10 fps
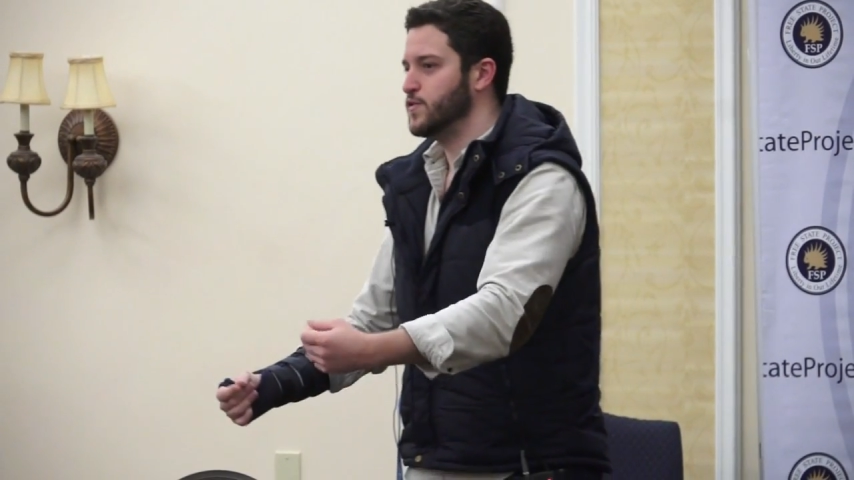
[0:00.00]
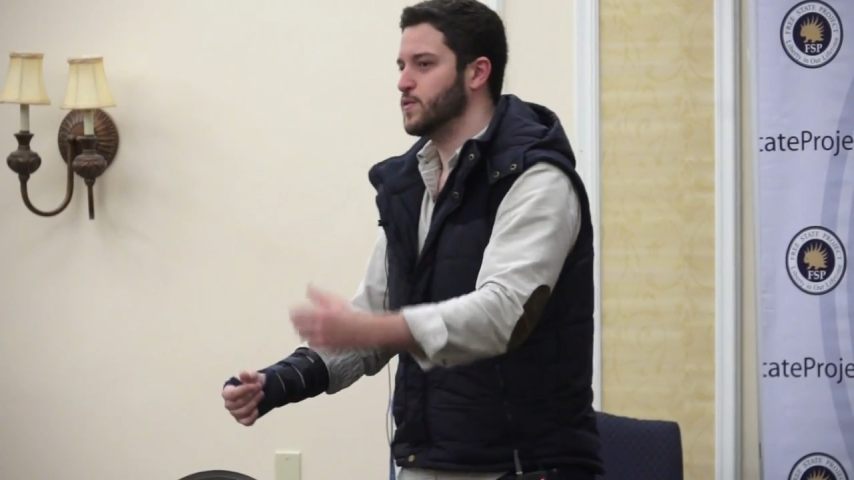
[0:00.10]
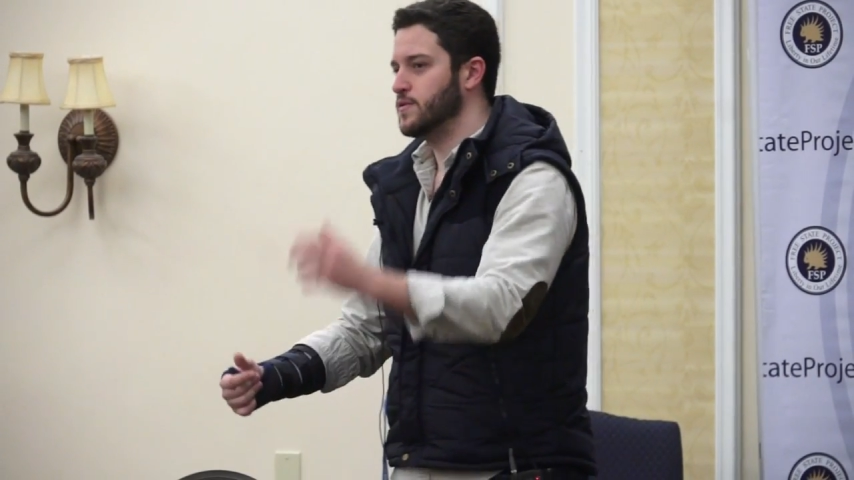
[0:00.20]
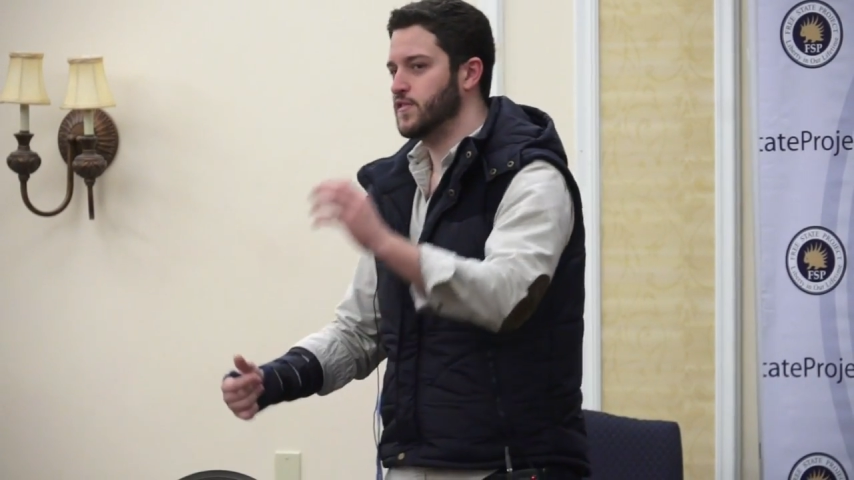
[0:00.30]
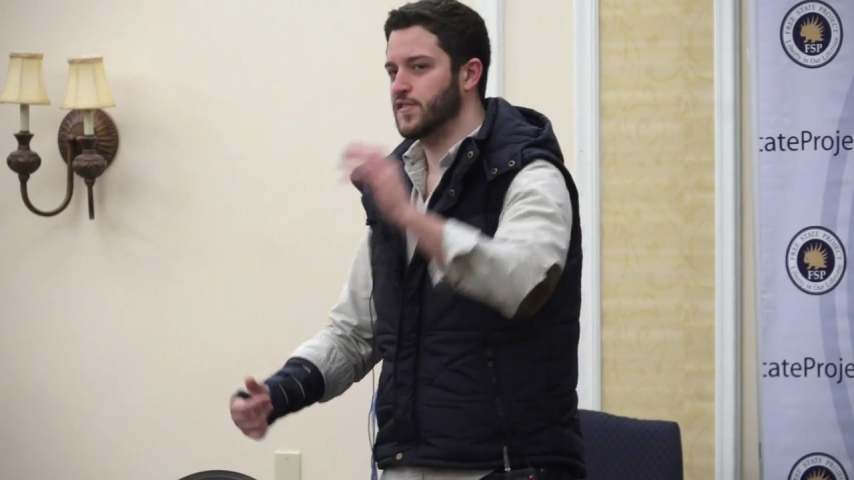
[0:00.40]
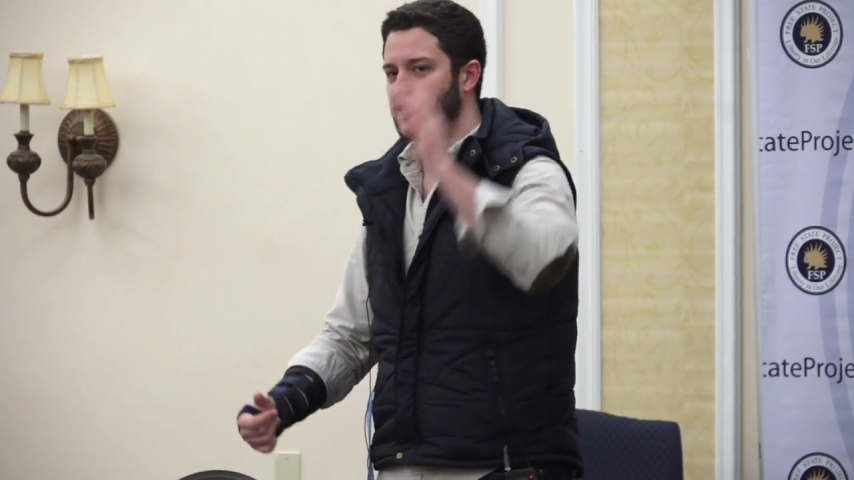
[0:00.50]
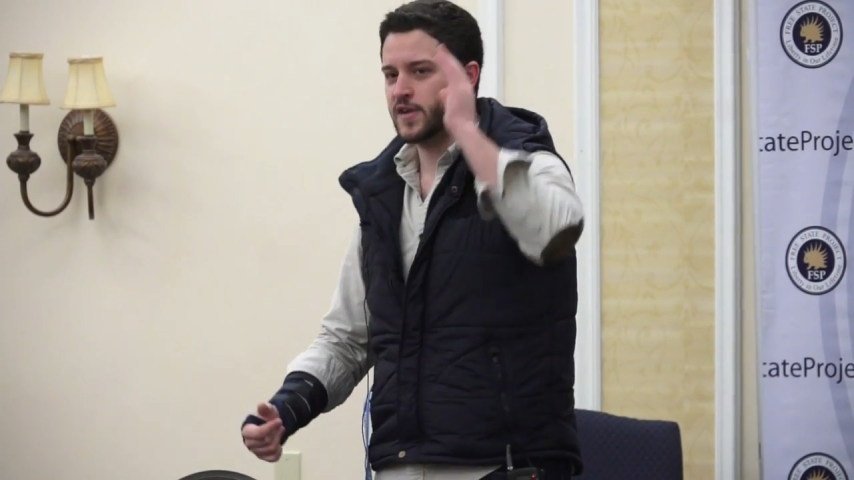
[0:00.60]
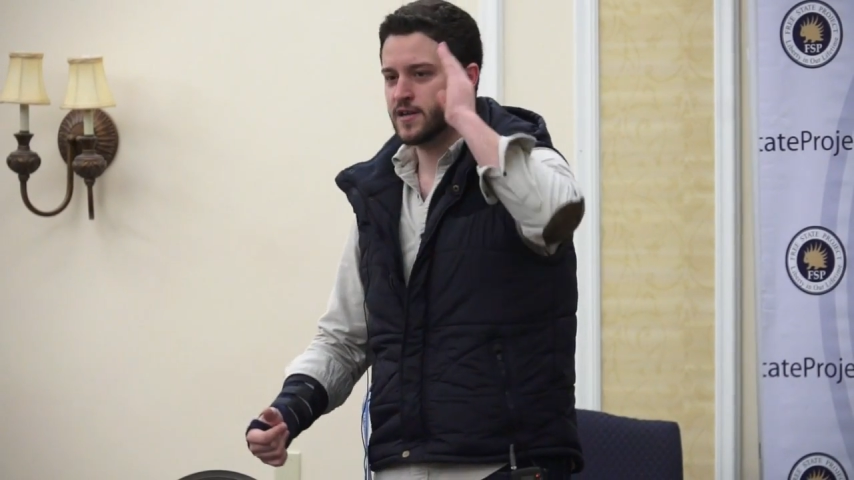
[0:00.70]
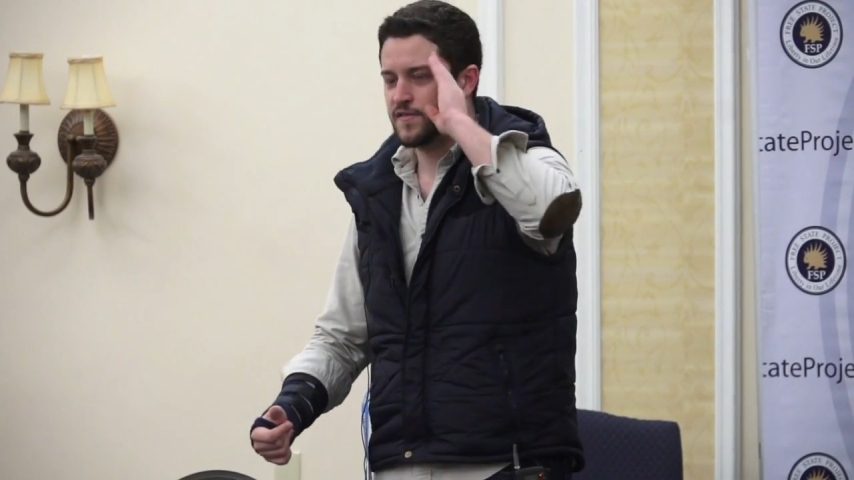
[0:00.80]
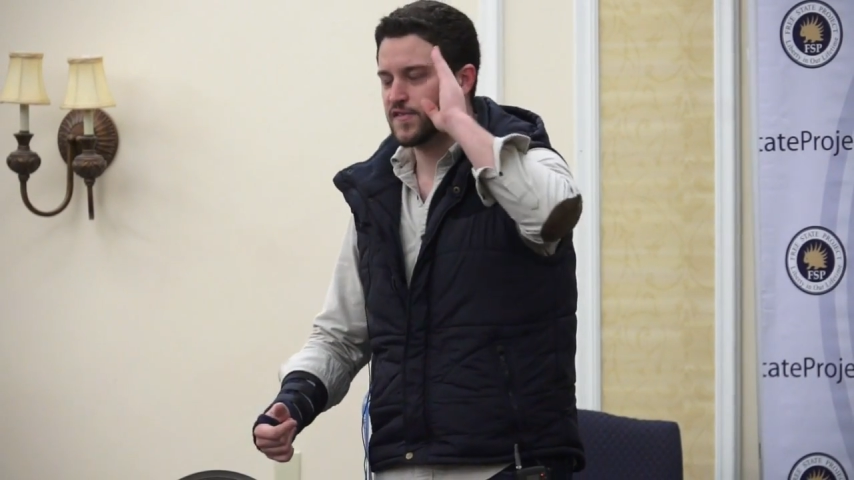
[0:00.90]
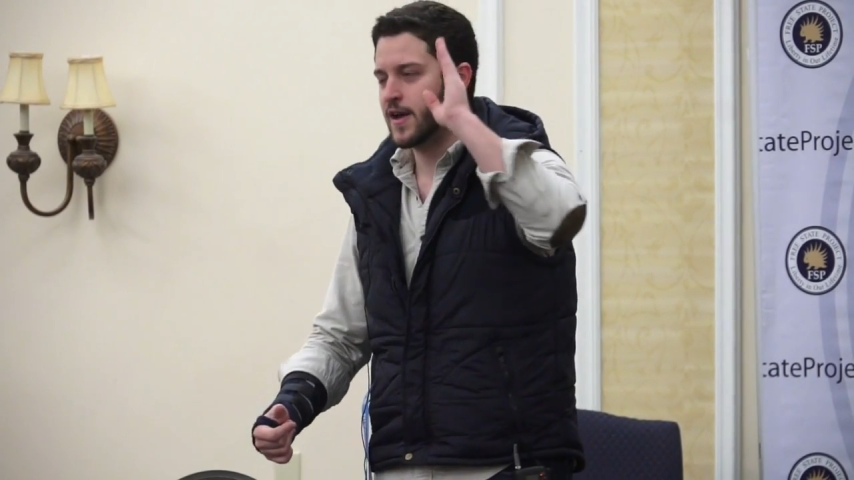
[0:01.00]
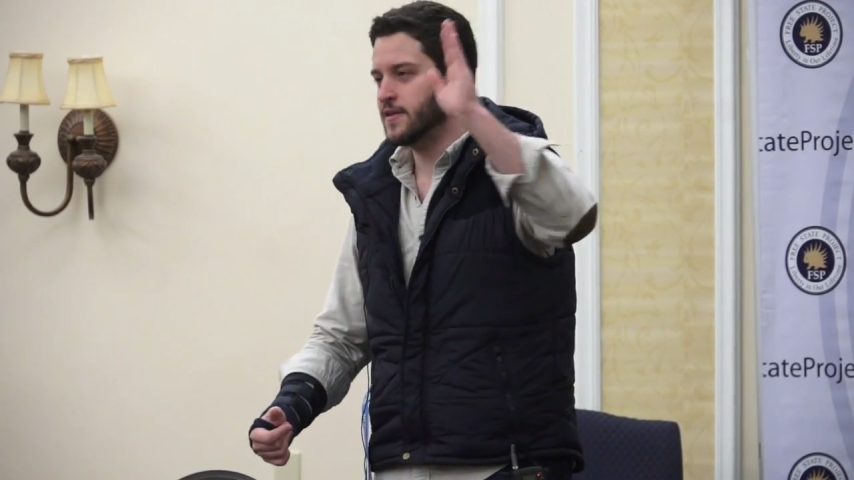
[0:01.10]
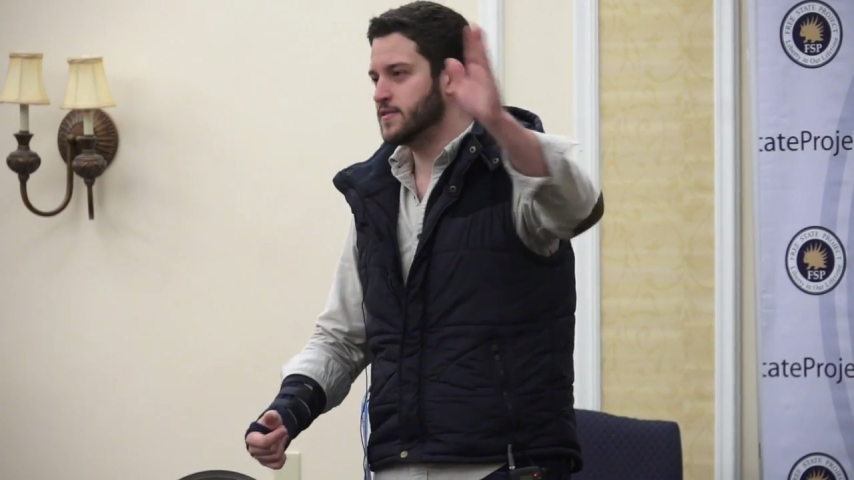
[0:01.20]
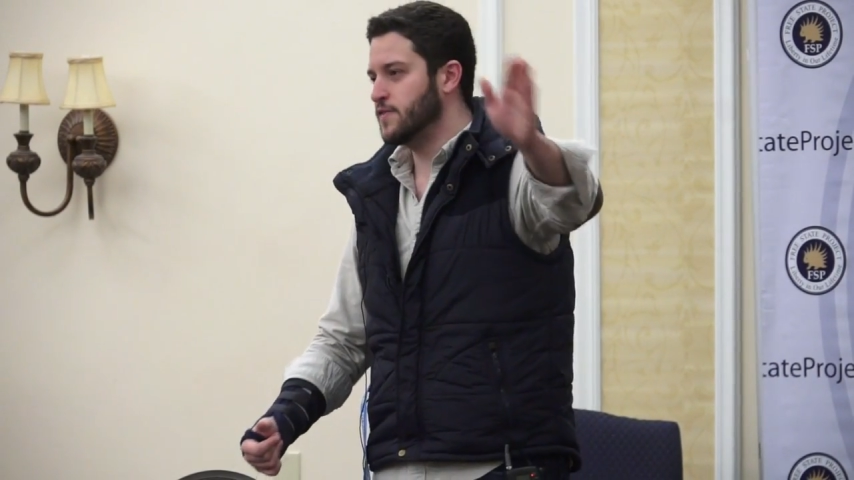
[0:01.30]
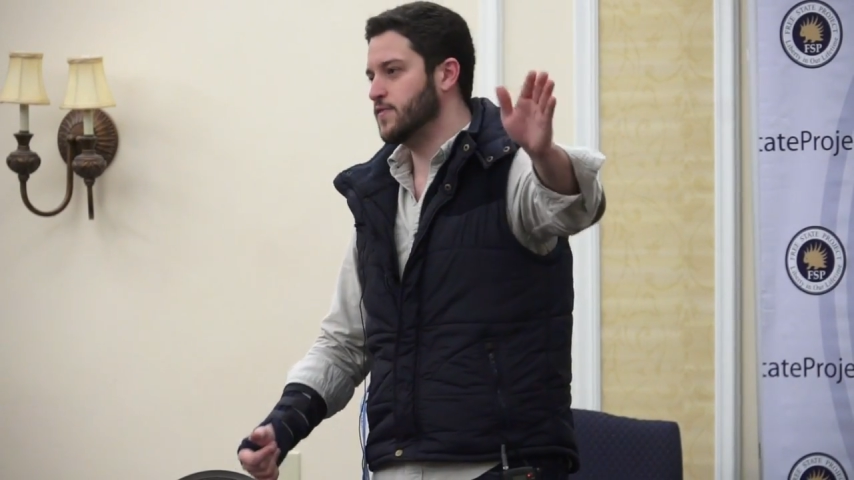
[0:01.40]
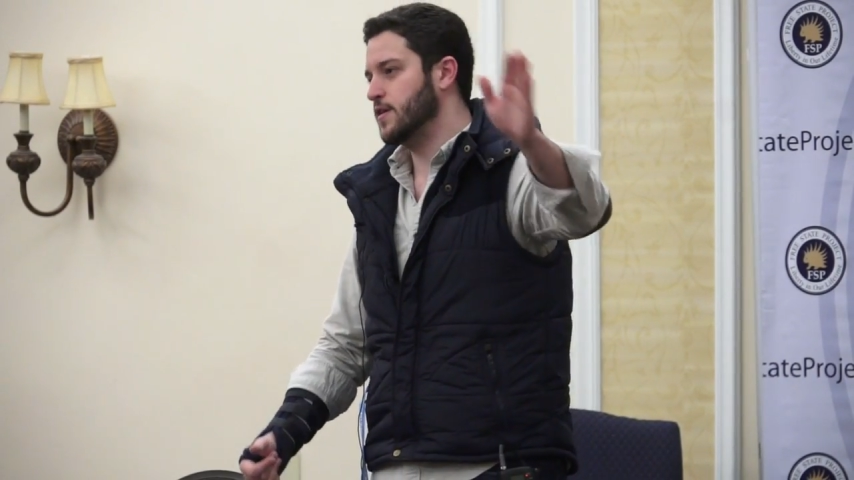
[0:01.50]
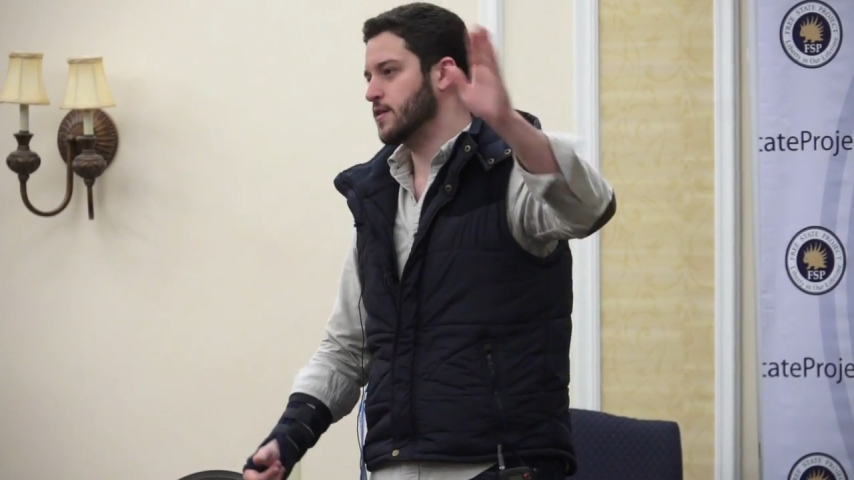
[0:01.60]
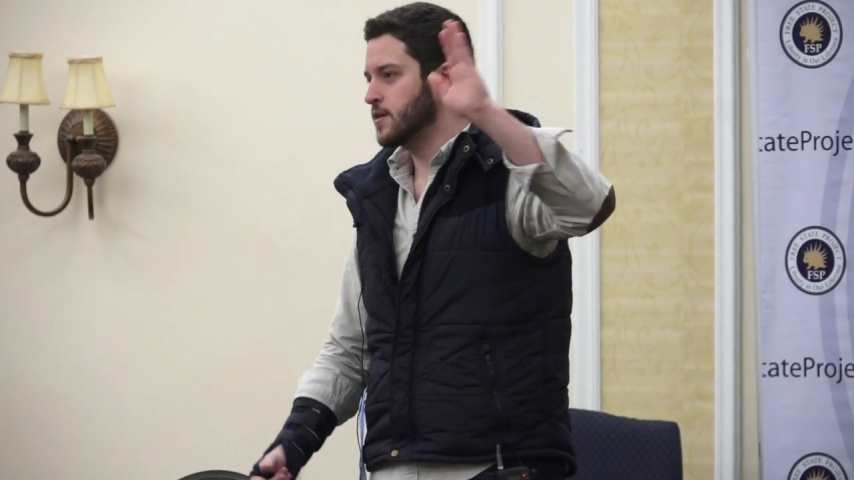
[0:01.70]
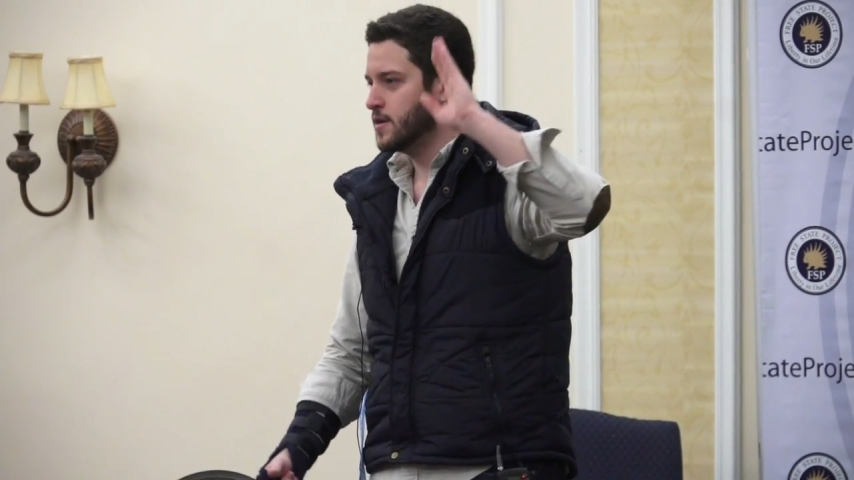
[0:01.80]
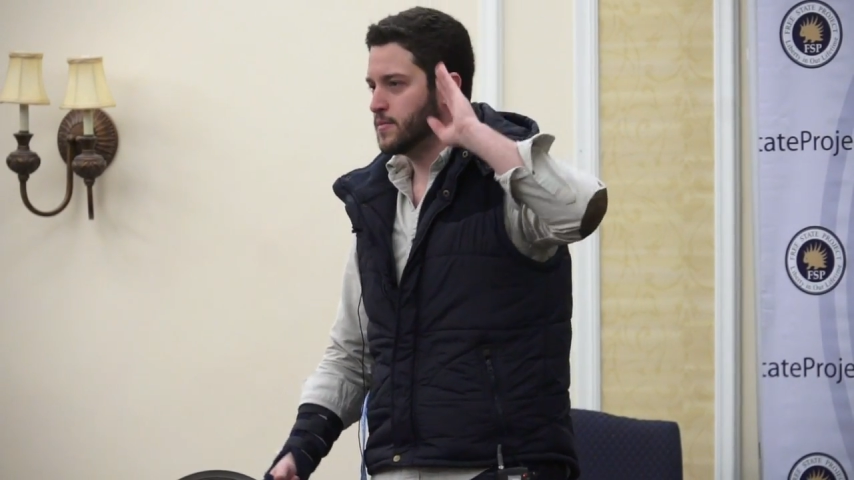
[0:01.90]
to just this kind of
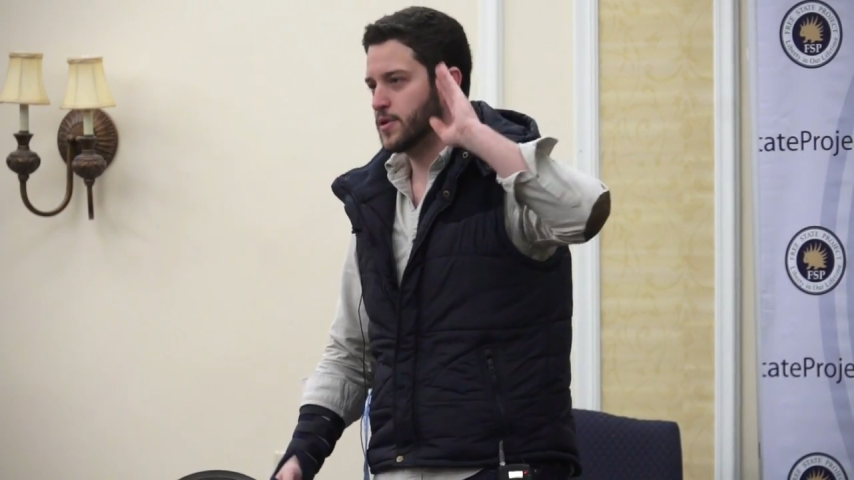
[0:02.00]
scientific,